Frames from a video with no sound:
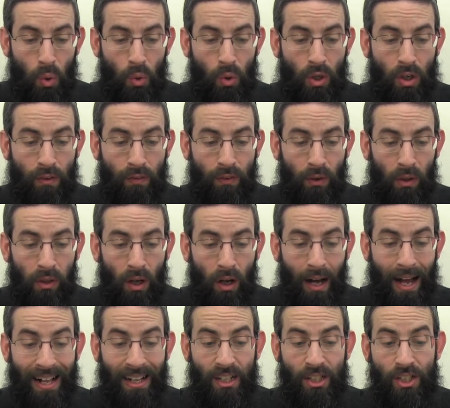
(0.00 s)

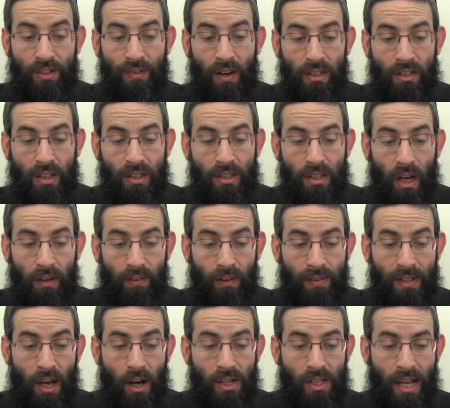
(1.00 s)
Ugvula el sfasa
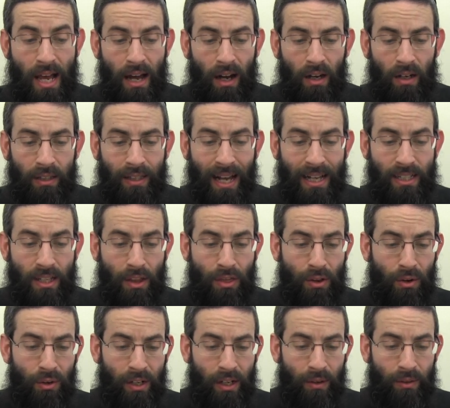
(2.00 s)
savev zeres echad, that's the
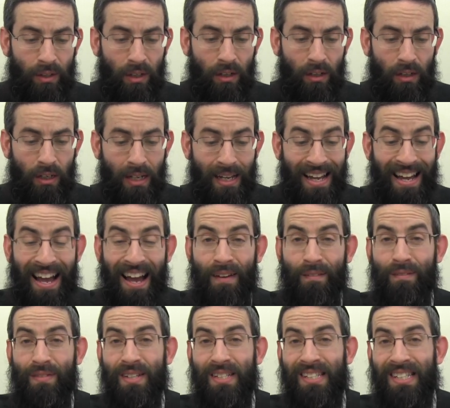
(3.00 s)
3rd area.
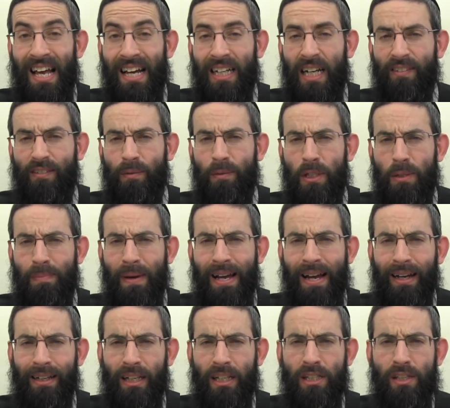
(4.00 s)
And v'zeg av
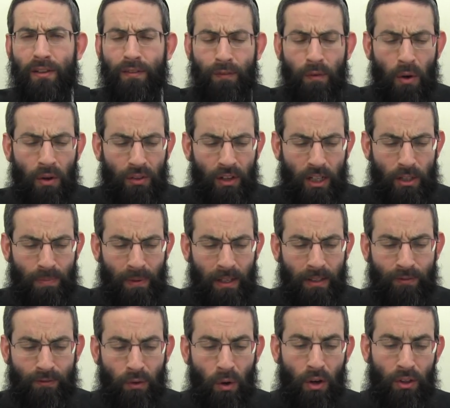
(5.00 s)
mizbeach, that's the
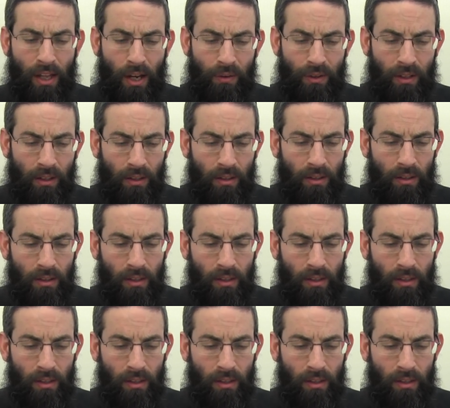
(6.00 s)
4th area.